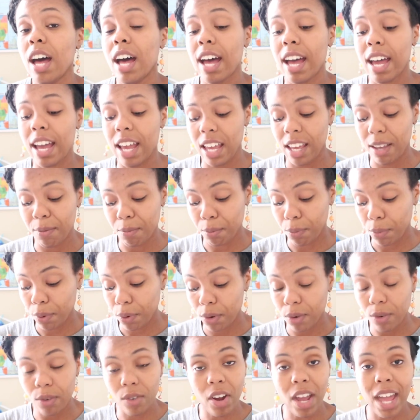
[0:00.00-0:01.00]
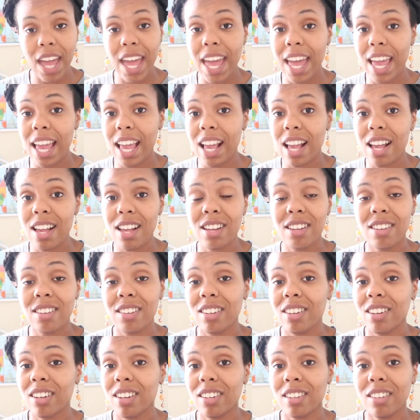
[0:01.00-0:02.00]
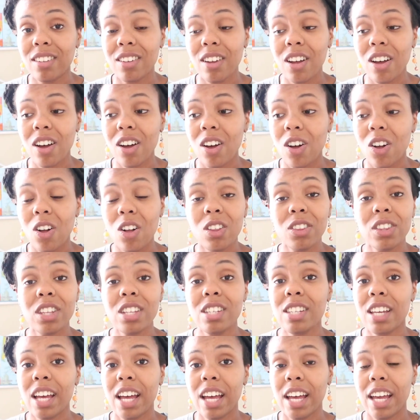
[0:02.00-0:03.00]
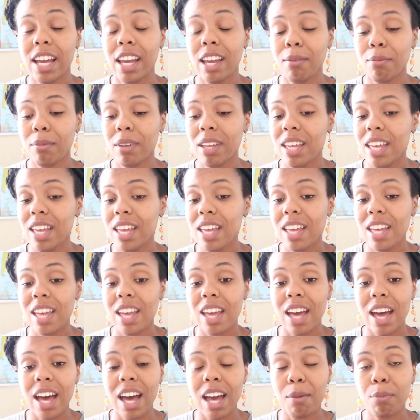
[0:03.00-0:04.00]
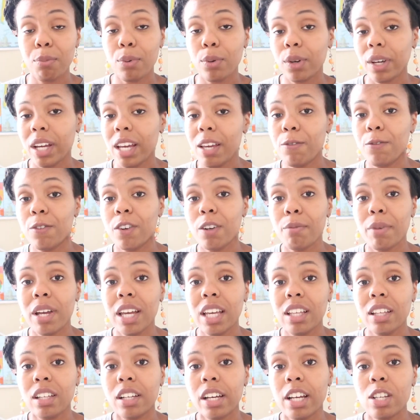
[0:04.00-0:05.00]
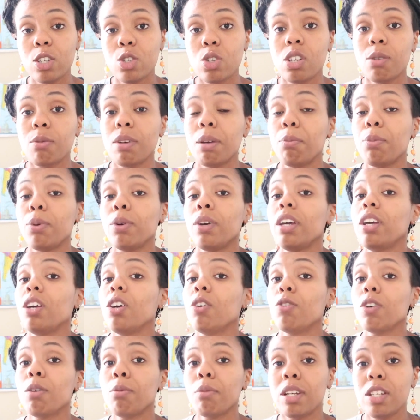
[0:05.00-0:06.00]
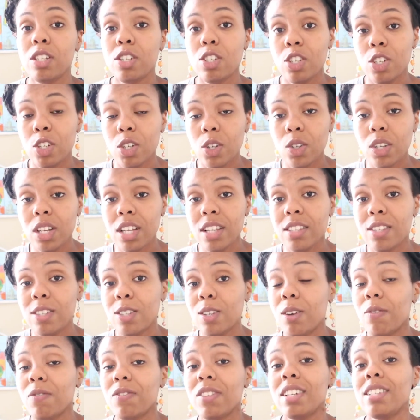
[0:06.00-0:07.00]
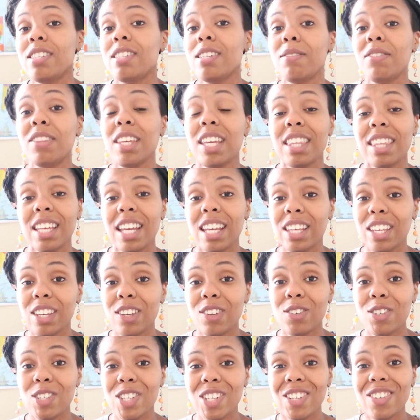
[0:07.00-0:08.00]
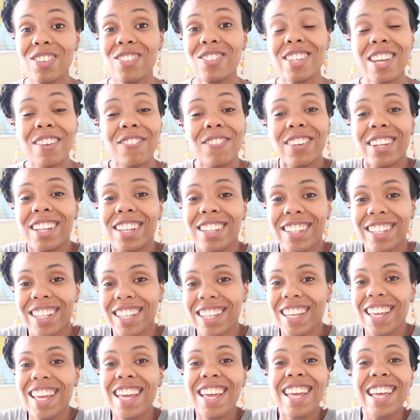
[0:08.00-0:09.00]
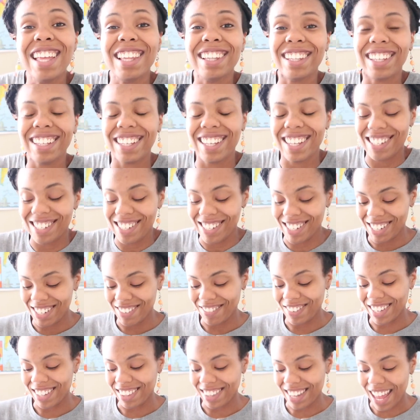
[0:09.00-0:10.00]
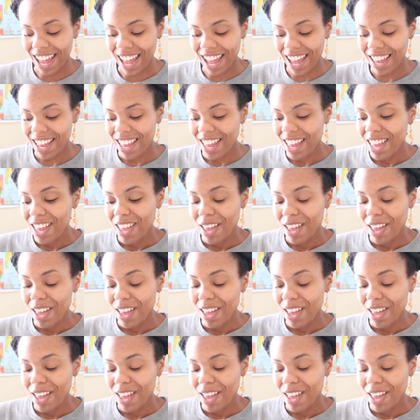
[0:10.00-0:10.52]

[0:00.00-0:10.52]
I pray all the time. I pray for my classroom. I pray over my students. So if that's something that you do, definitely look into doing that.